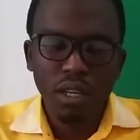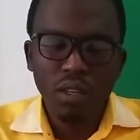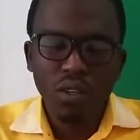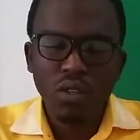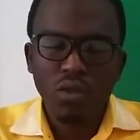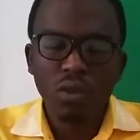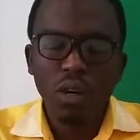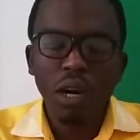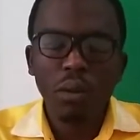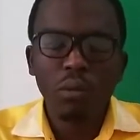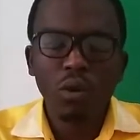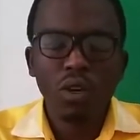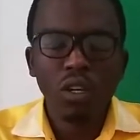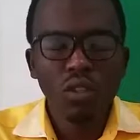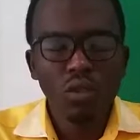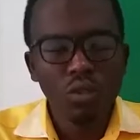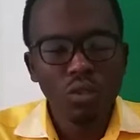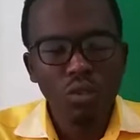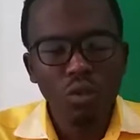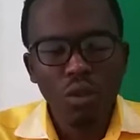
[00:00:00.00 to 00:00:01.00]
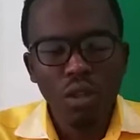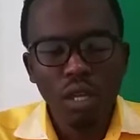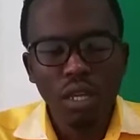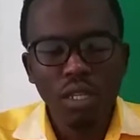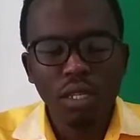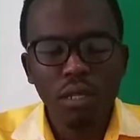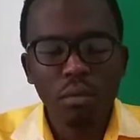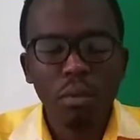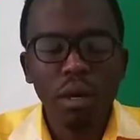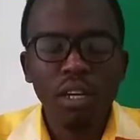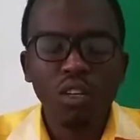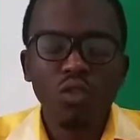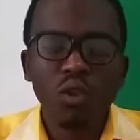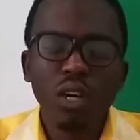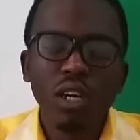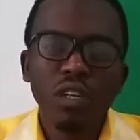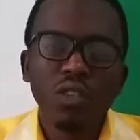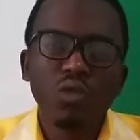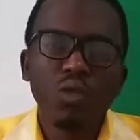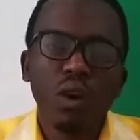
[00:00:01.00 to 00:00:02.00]
So I'm going to do this by
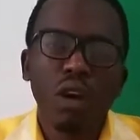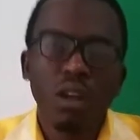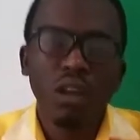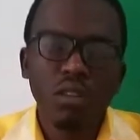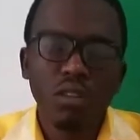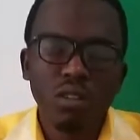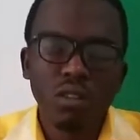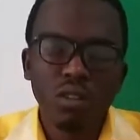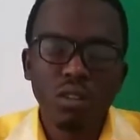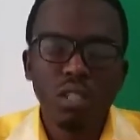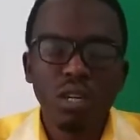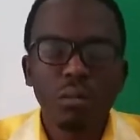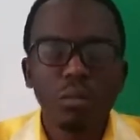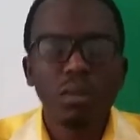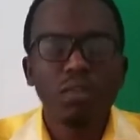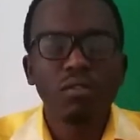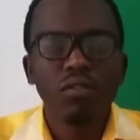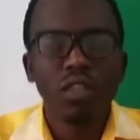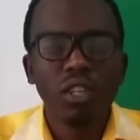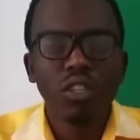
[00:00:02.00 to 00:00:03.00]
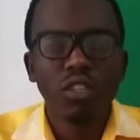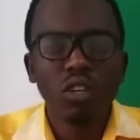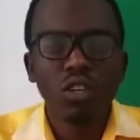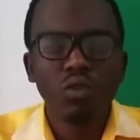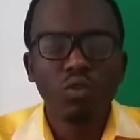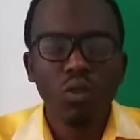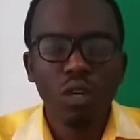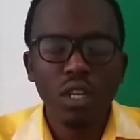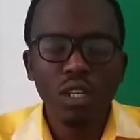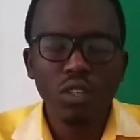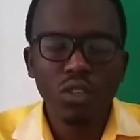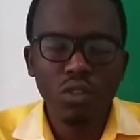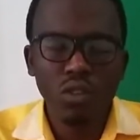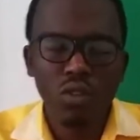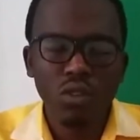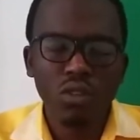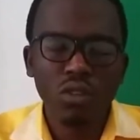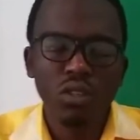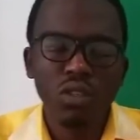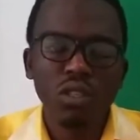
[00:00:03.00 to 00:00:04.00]
trying to answer some reflection
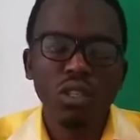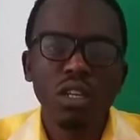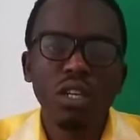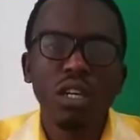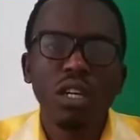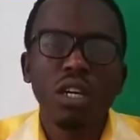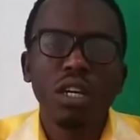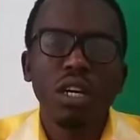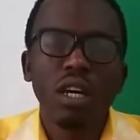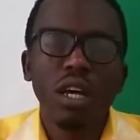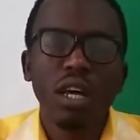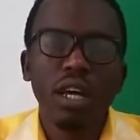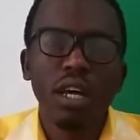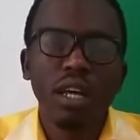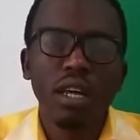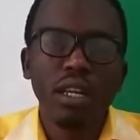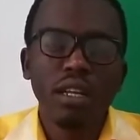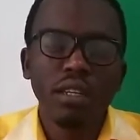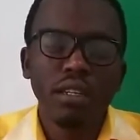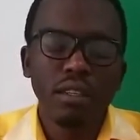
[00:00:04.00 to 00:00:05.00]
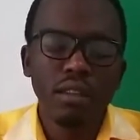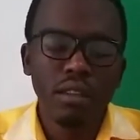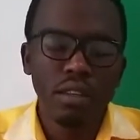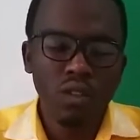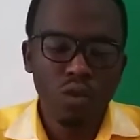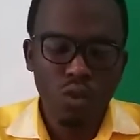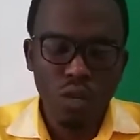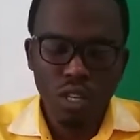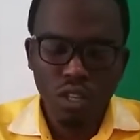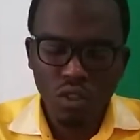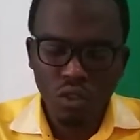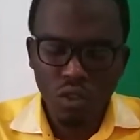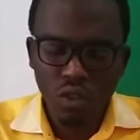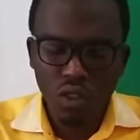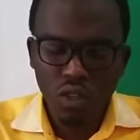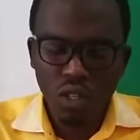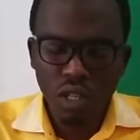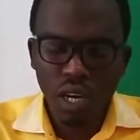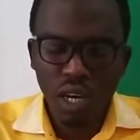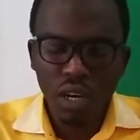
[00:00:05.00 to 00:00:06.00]
questions, and these
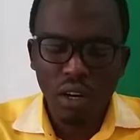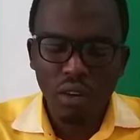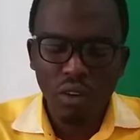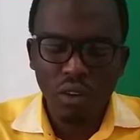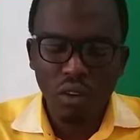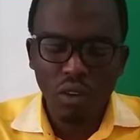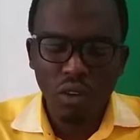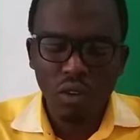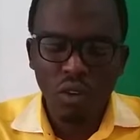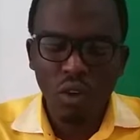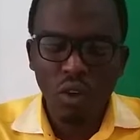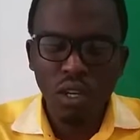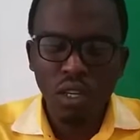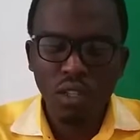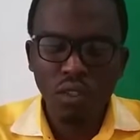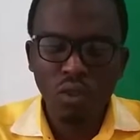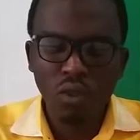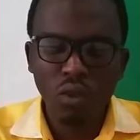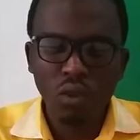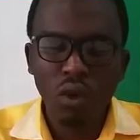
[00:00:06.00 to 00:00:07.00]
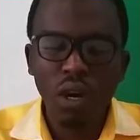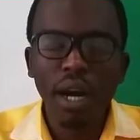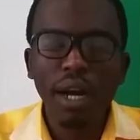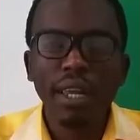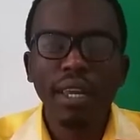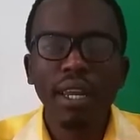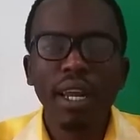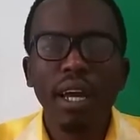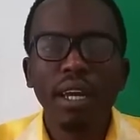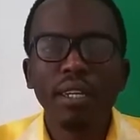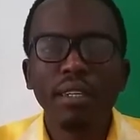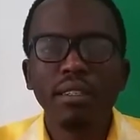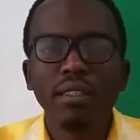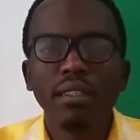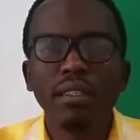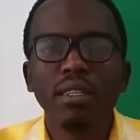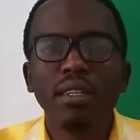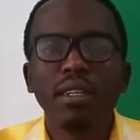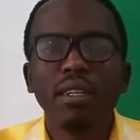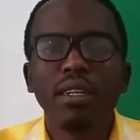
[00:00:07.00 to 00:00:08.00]
questions are going to highlight
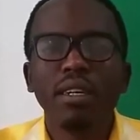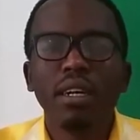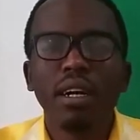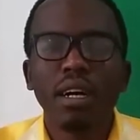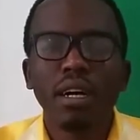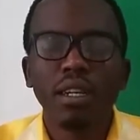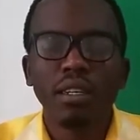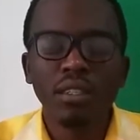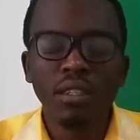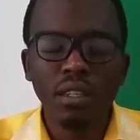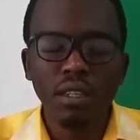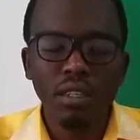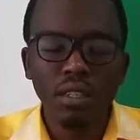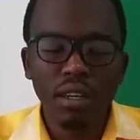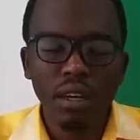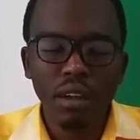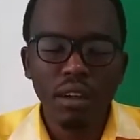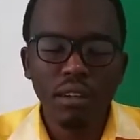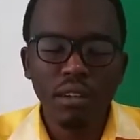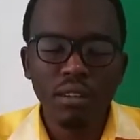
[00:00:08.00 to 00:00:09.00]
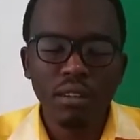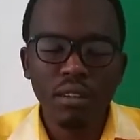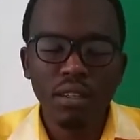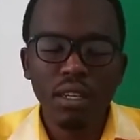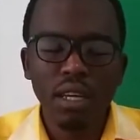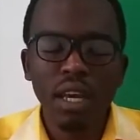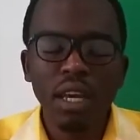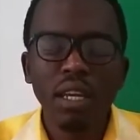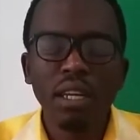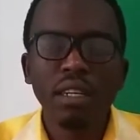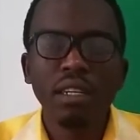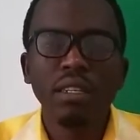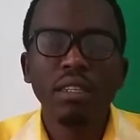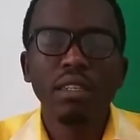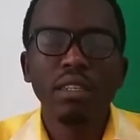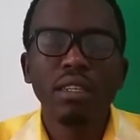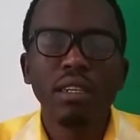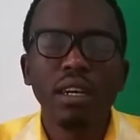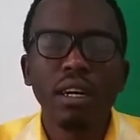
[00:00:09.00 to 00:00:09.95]
details and